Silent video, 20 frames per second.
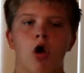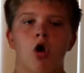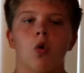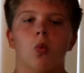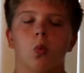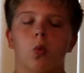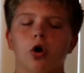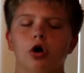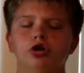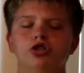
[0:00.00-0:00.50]

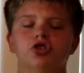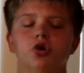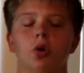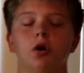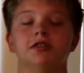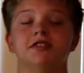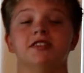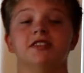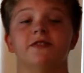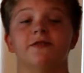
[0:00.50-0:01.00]
Word
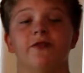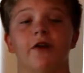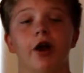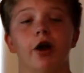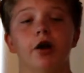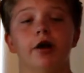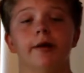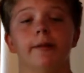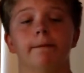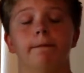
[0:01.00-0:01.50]
choice is
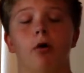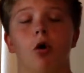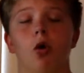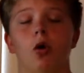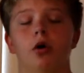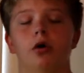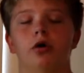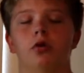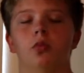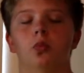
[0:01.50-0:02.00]
very
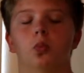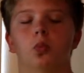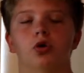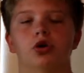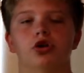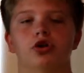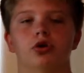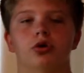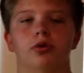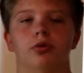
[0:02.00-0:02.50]
important
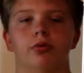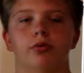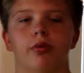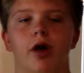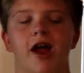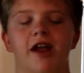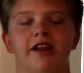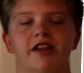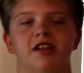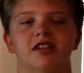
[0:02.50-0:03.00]
when you're
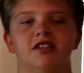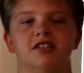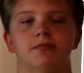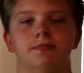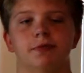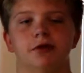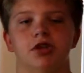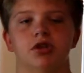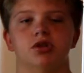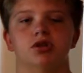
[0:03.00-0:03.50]
writing a
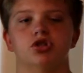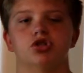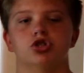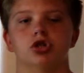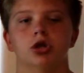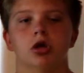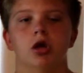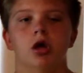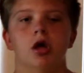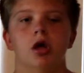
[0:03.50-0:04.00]
speech.
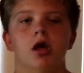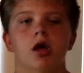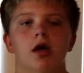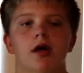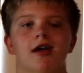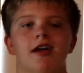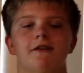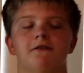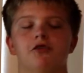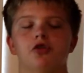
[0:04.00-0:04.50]

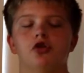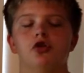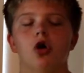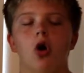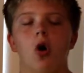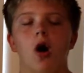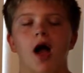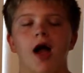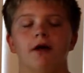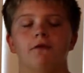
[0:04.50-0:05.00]
If you
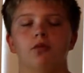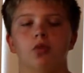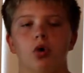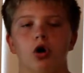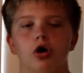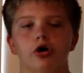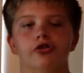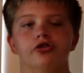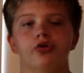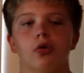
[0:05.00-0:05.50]
don't have
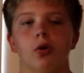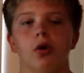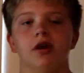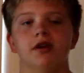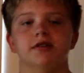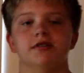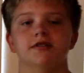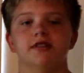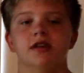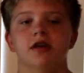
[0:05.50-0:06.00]
word
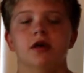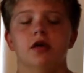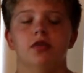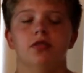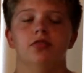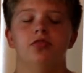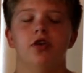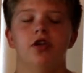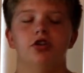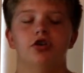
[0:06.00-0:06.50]
choice,
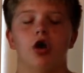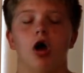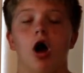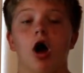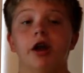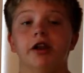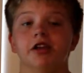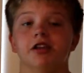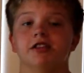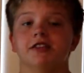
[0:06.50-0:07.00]
then your
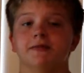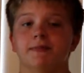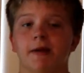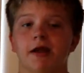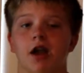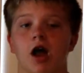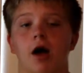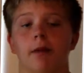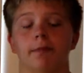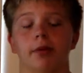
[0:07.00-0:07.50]
audience
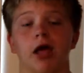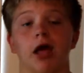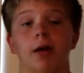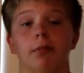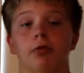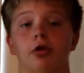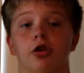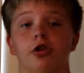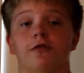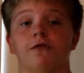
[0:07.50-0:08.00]
may not be
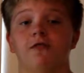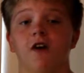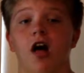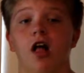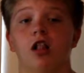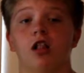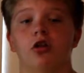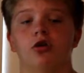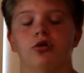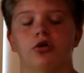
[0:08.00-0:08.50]
able to
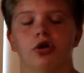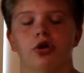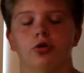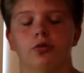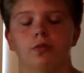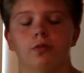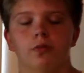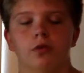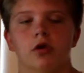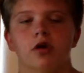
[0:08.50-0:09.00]
follow you.
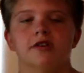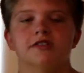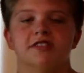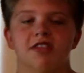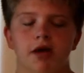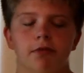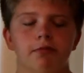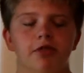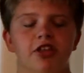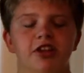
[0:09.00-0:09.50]

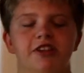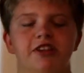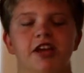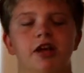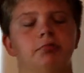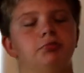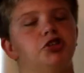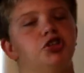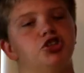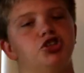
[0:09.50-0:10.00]
Some of the
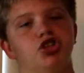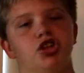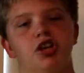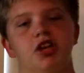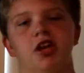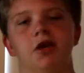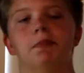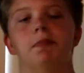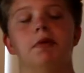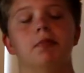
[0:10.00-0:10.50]
tips you should
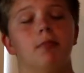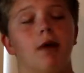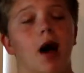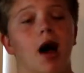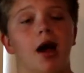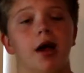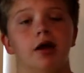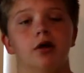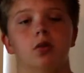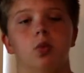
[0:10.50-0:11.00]
keep in
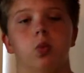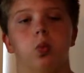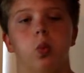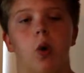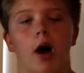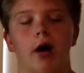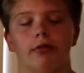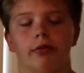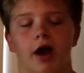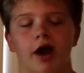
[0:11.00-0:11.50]
mind
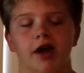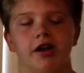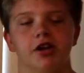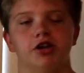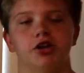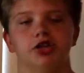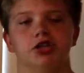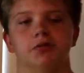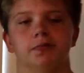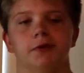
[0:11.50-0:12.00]
while writing
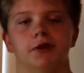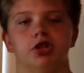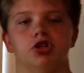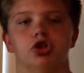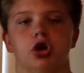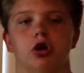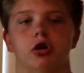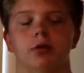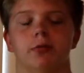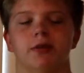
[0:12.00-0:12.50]
your speech
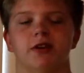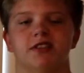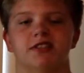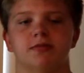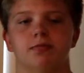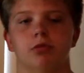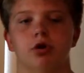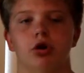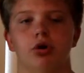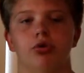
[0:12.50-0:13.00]
are to be
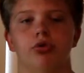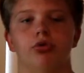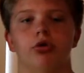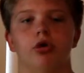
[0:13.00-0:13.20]
smooth,